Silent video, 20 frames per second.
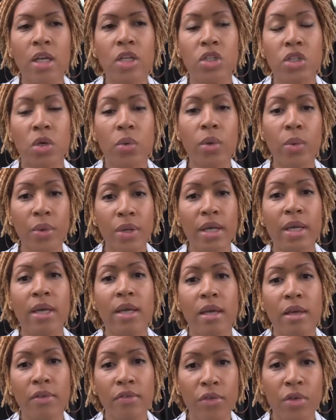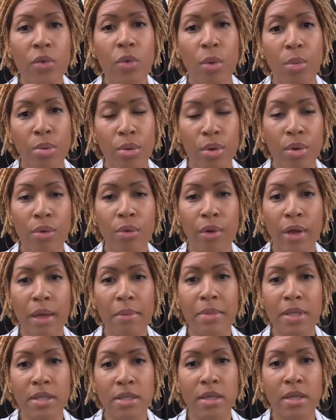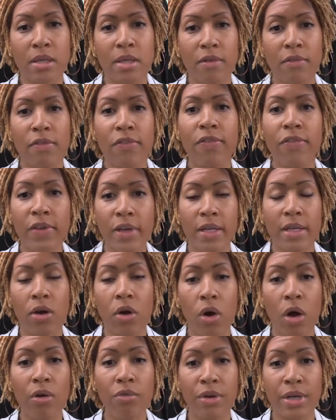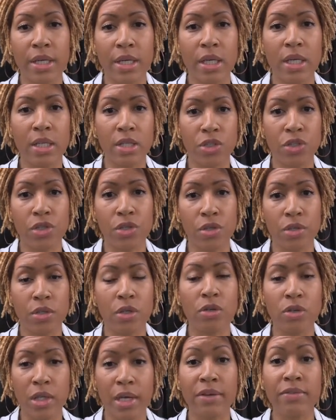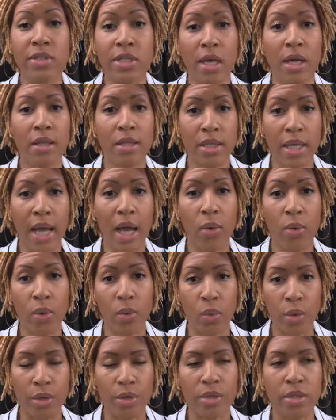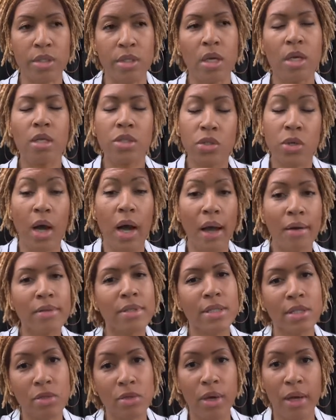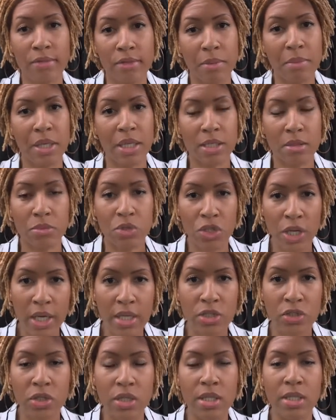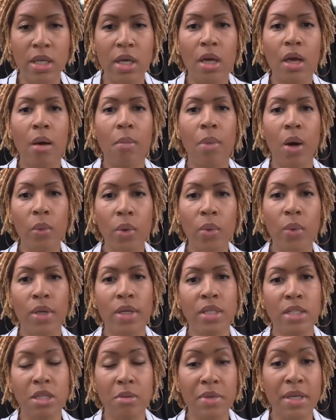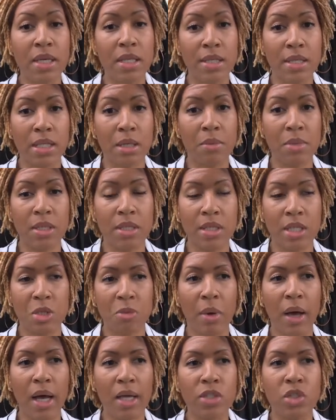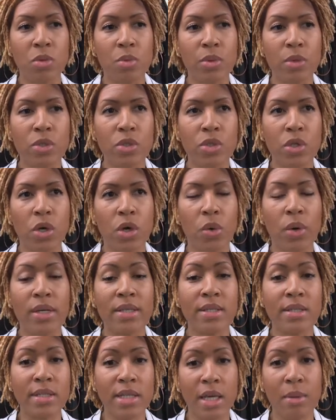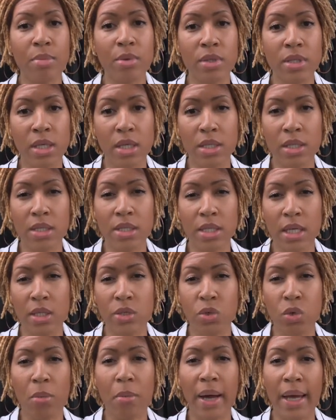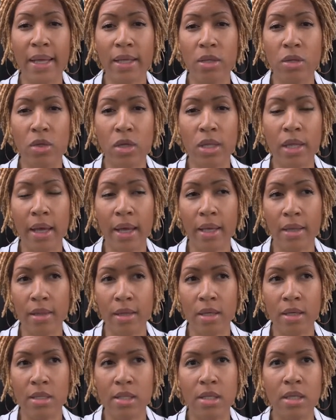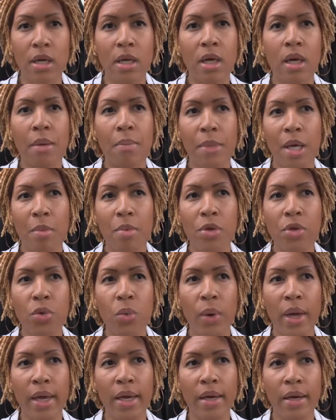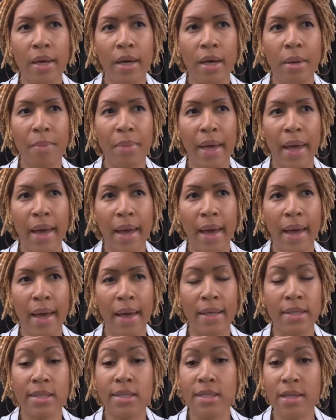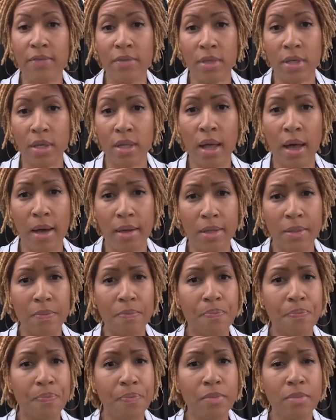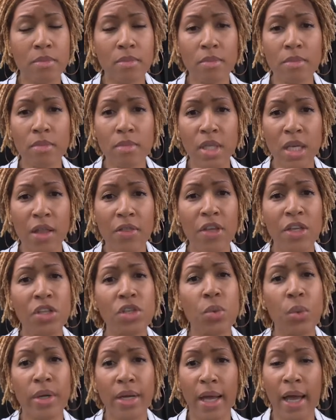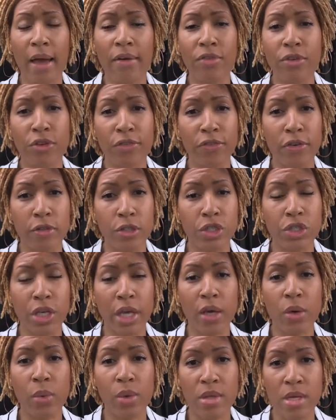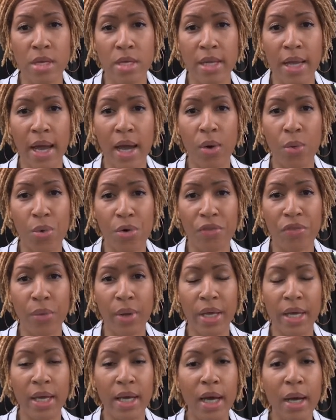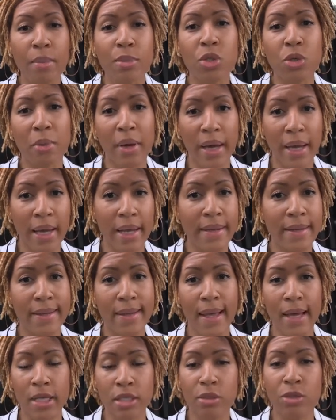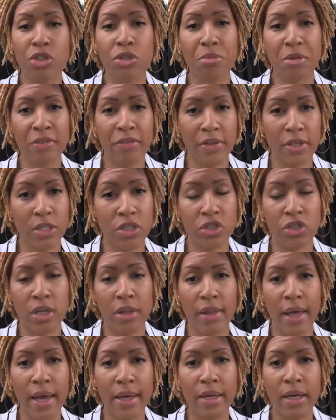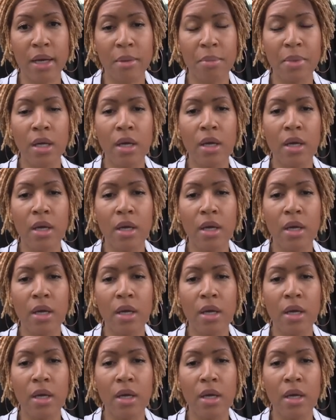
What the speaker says: So we want to give you a program that's going to fit already into your lifestyle and how it works. So obviously you'll have to make some changes, but we want it to be as seamless as possible. So a sample daily schedule might look like this. Maybe you wake up at 7 o'clock. Then you want to have your first shake within an hour of waking up. So by 8 o'clock, you should be finishing that up.